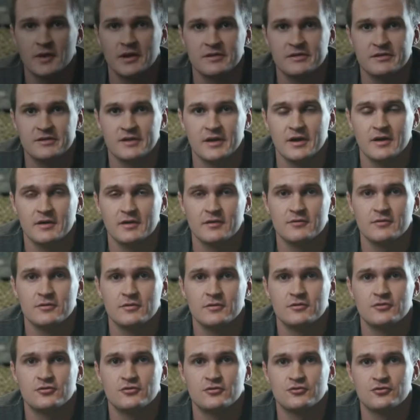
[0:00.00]
myself,
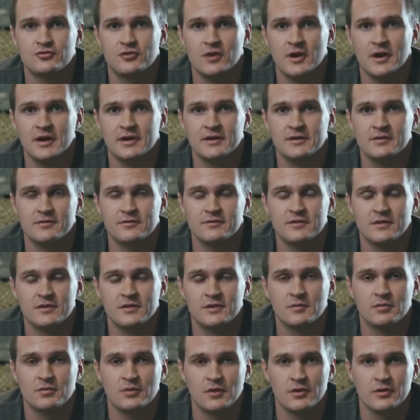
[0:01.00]
trying to
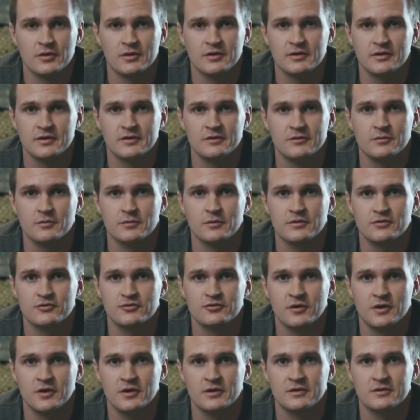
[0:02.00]
fill a brokenness with
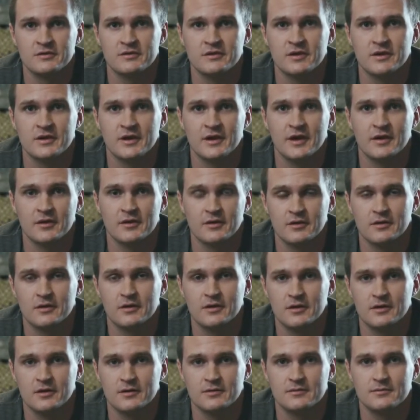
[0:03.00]
drugs and
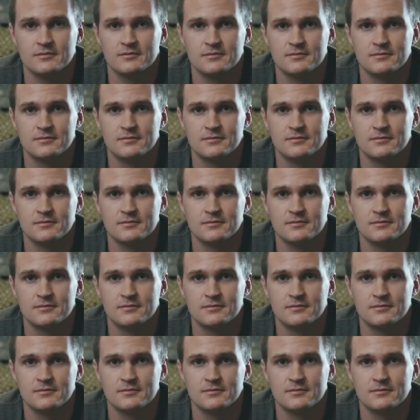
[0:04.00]
alcohol.